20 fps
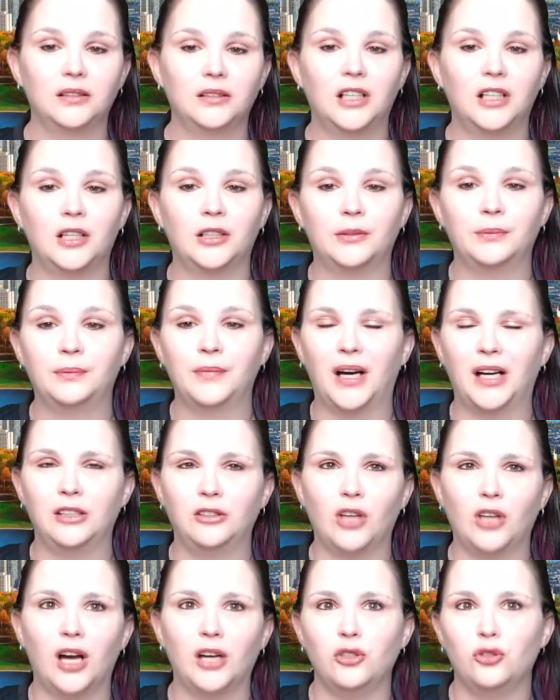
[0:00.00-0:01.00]

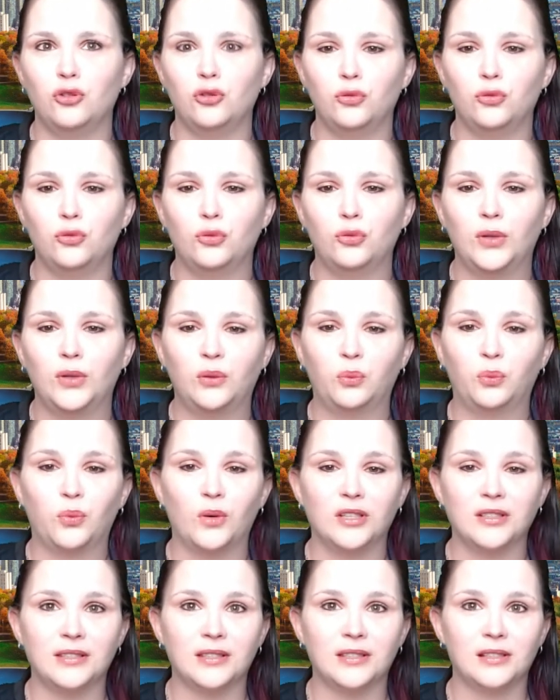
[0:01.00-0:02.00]
I knew it
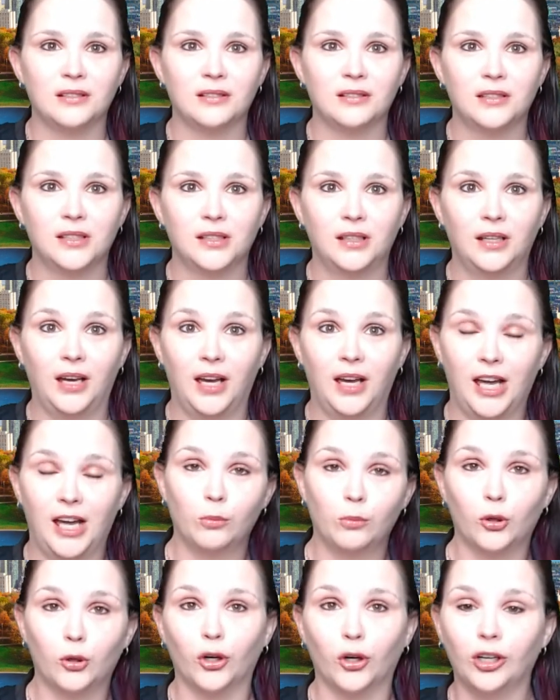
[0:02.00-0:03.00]
wasn't
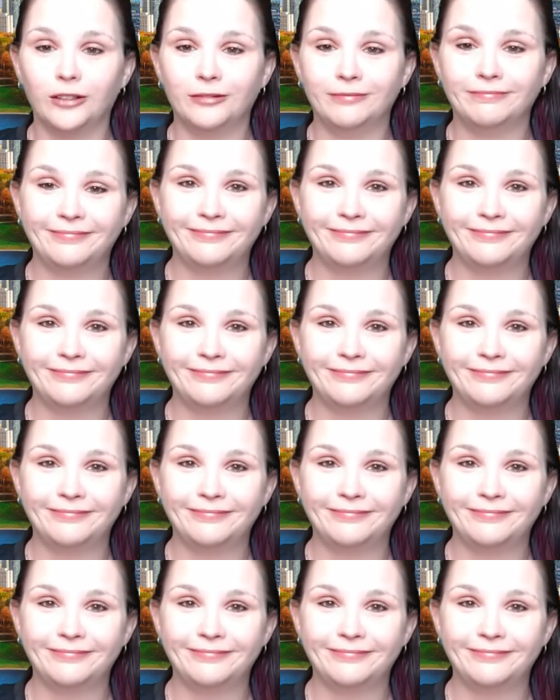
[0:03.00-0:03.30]
hamburger.